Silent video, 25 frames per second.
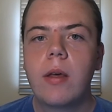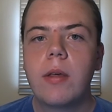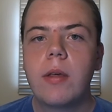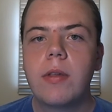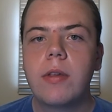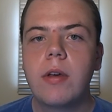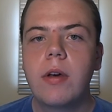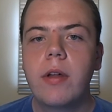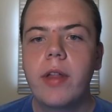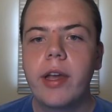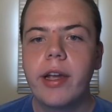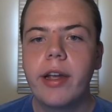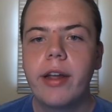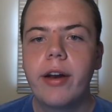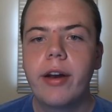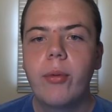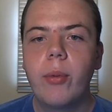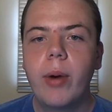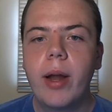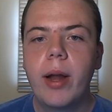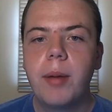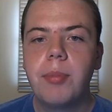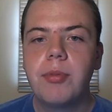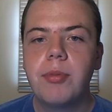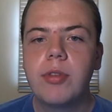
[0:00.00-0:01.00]
So that kind of
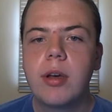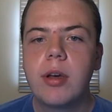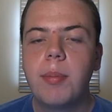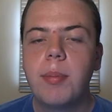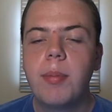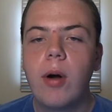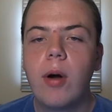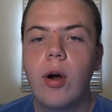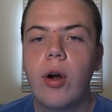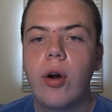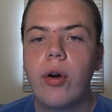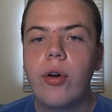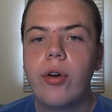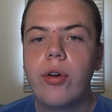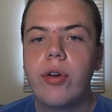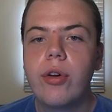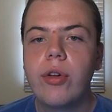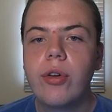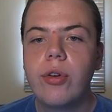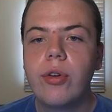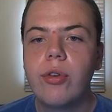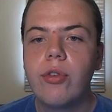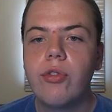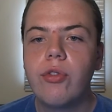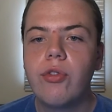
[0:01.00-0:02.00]
wraps up our
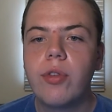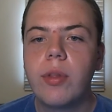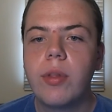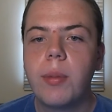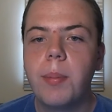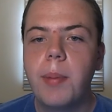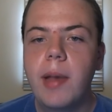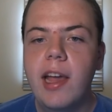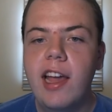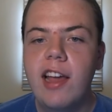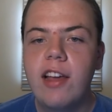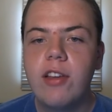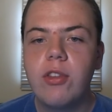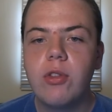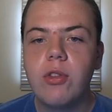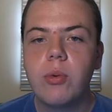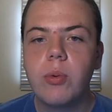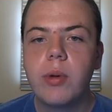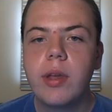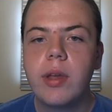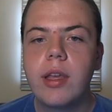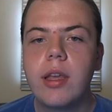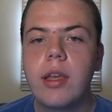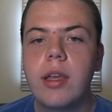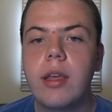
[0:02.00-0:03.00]
news for the past
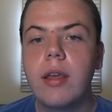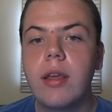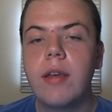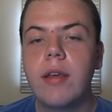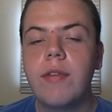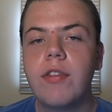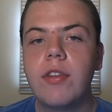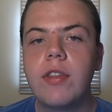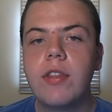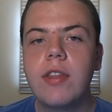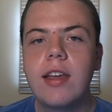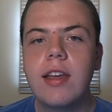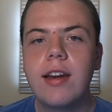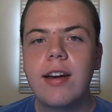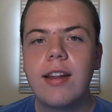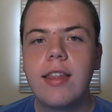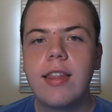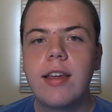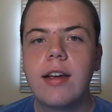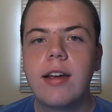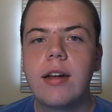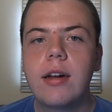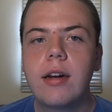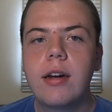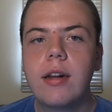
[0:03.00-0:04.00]
week. If you see
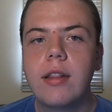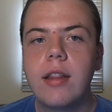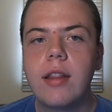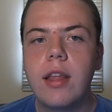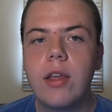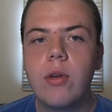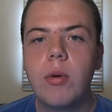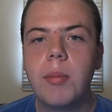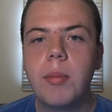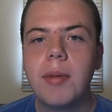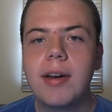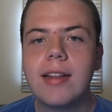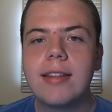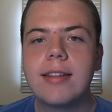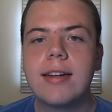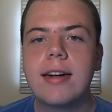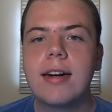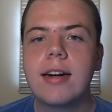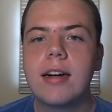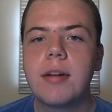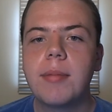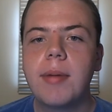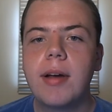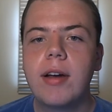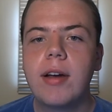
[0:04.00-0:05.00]
anything that you want me to
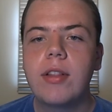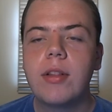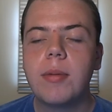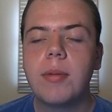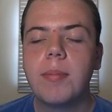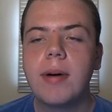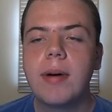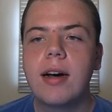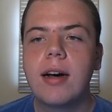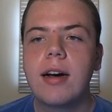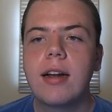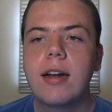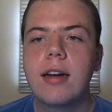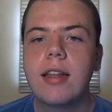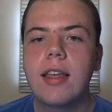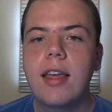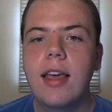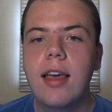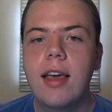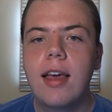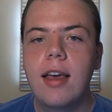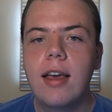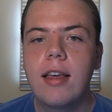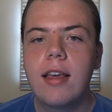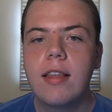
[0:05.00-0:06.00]
talk about in the
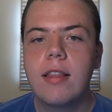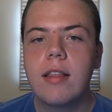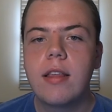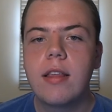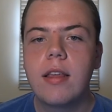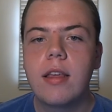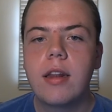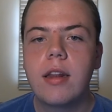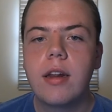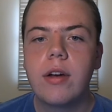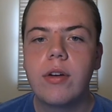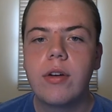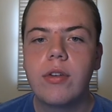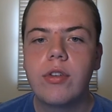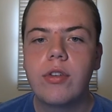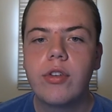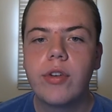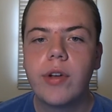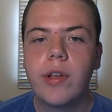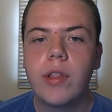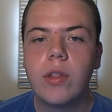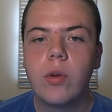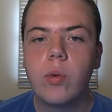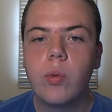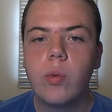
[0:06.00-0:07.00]
podcast, you know,
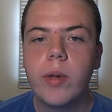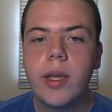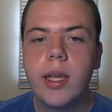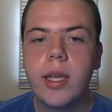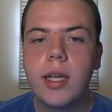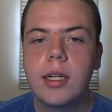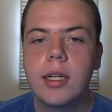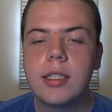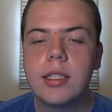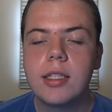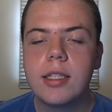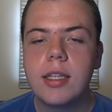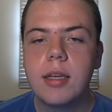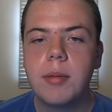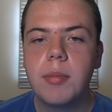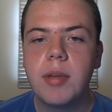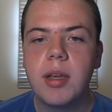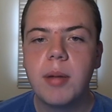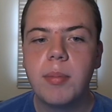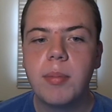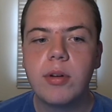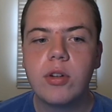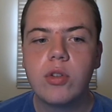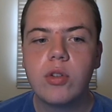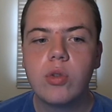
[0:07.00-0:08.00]
during the week, just hit me
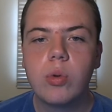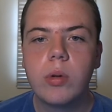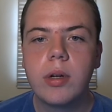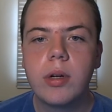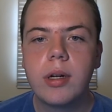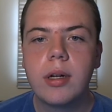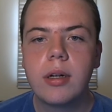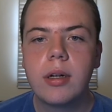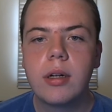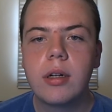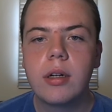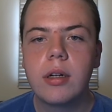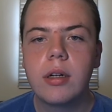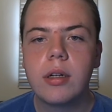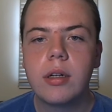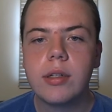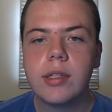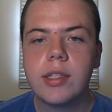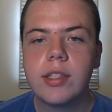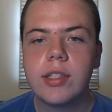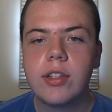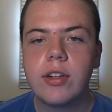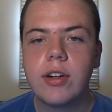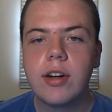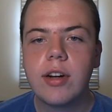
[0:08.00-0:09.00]
up on Twitter or
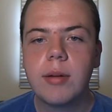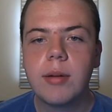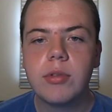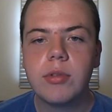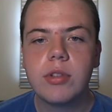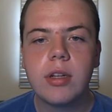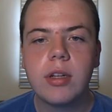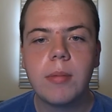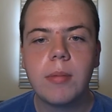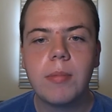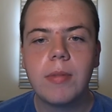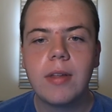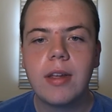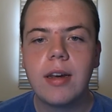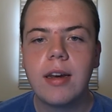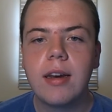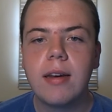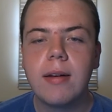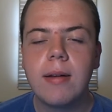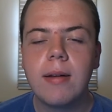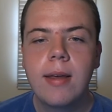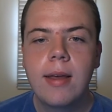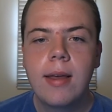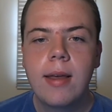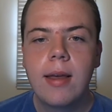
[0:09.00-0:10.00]
Instagram or something.
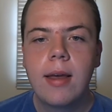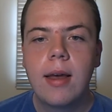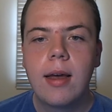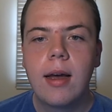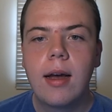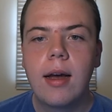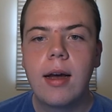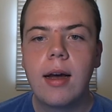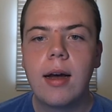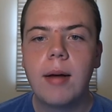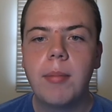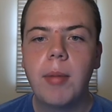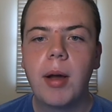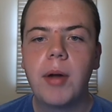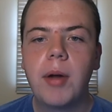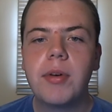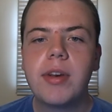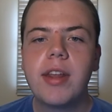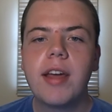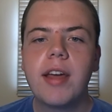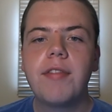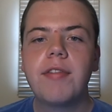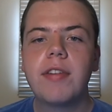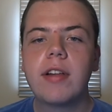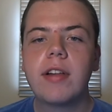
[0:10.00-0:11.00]
And I would
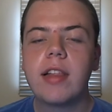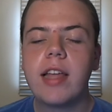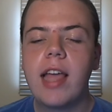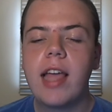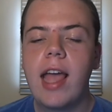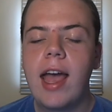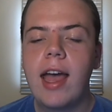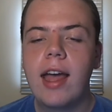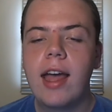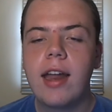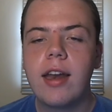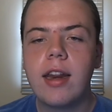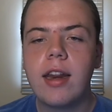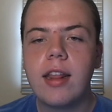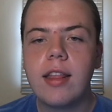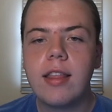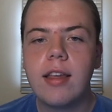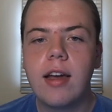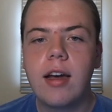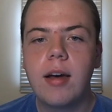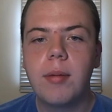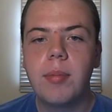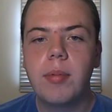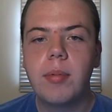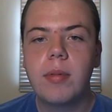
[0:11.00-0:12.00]
definitely add any
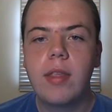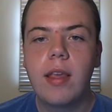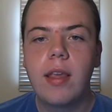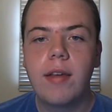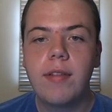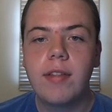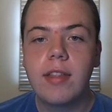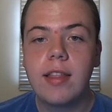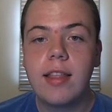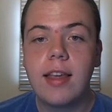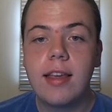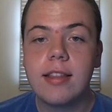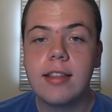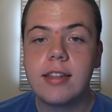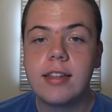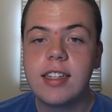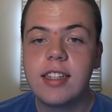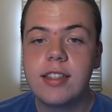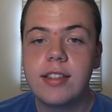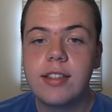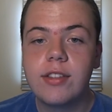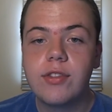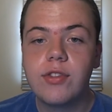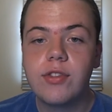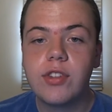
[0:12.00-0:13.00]
topic, definitely take
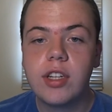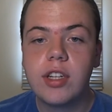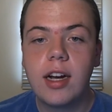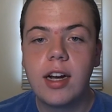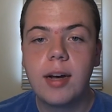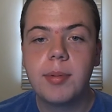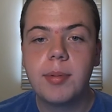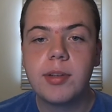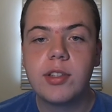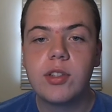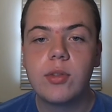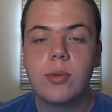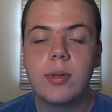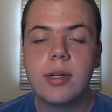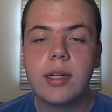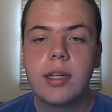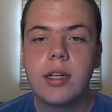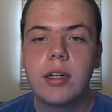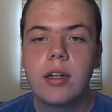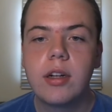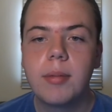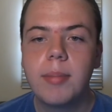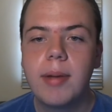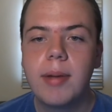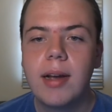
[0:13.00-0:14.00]
suggestions for topics you want to
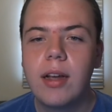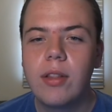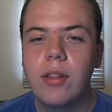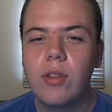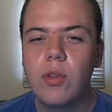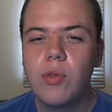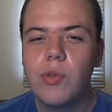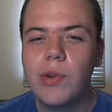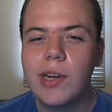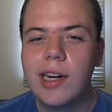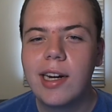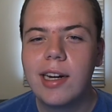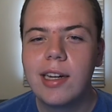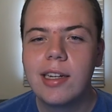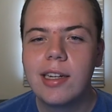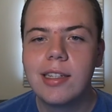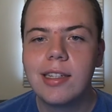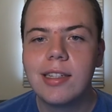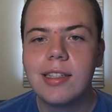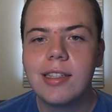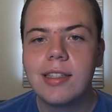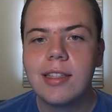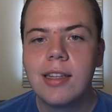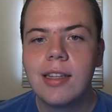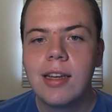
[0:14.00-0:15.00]
hear about. Those are kind of
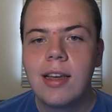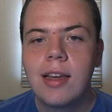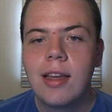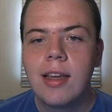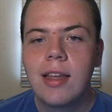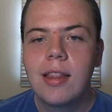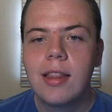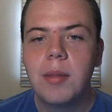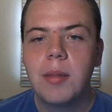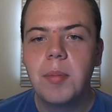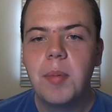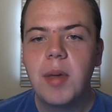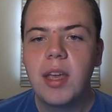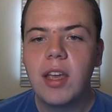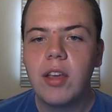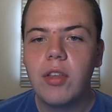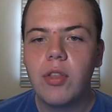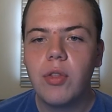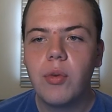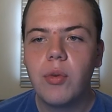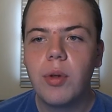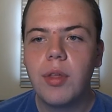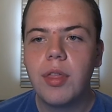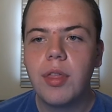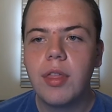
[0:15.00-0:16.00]
just the biggest
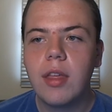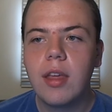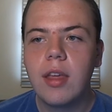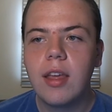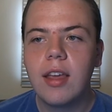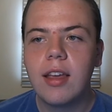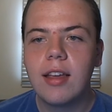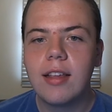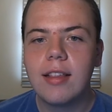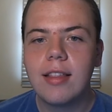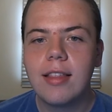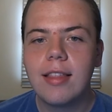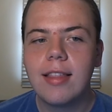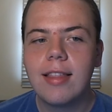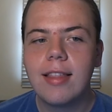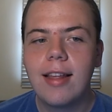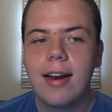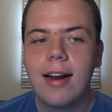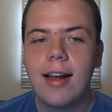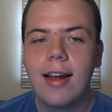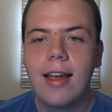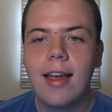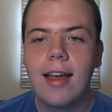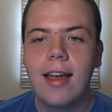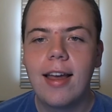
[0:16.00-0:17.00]
three things that
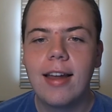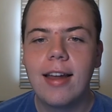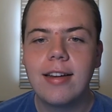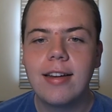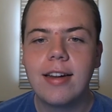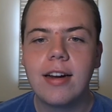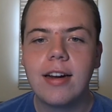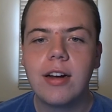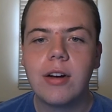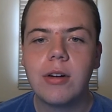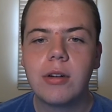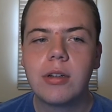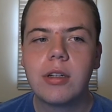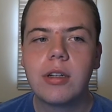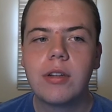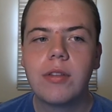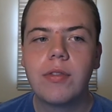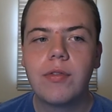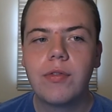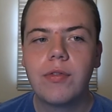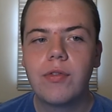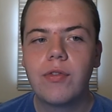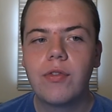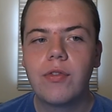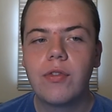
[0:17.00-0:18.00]
I had, you know,
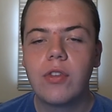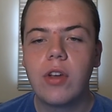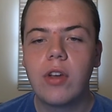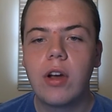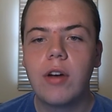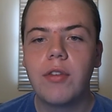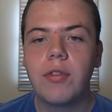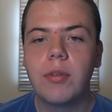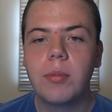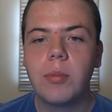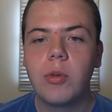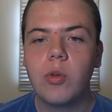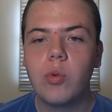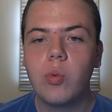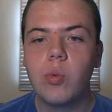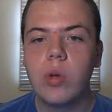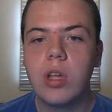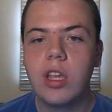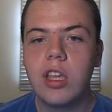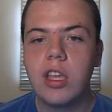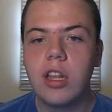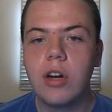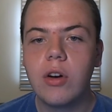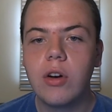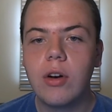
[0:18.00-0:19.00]
saw from this
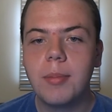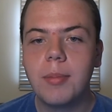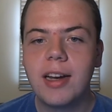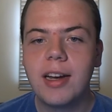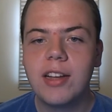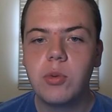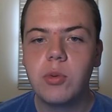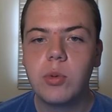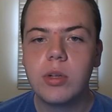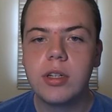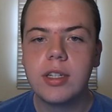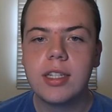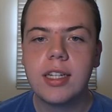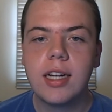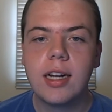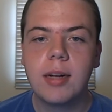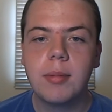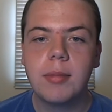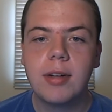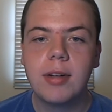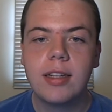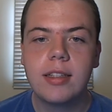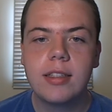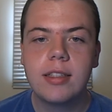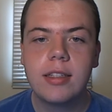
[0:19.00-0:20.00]
week, you know, on my Twitter
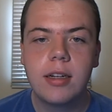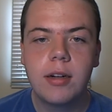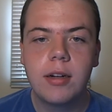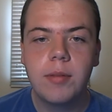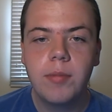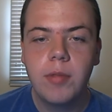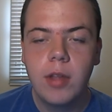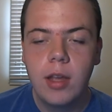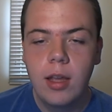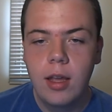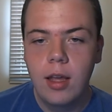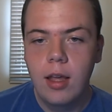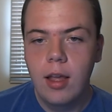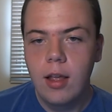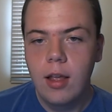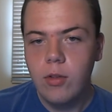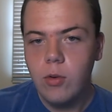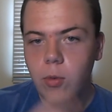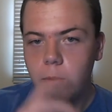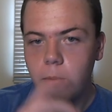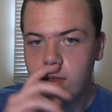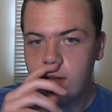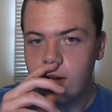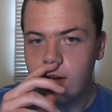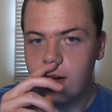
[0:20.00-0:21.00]
timeline. So that's
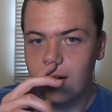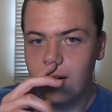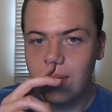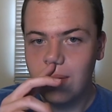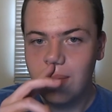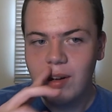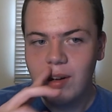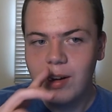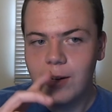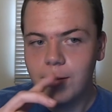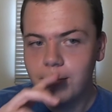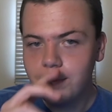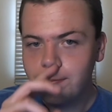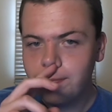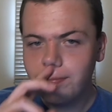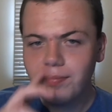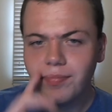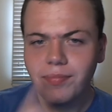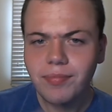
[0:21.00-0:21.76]
what we talked about.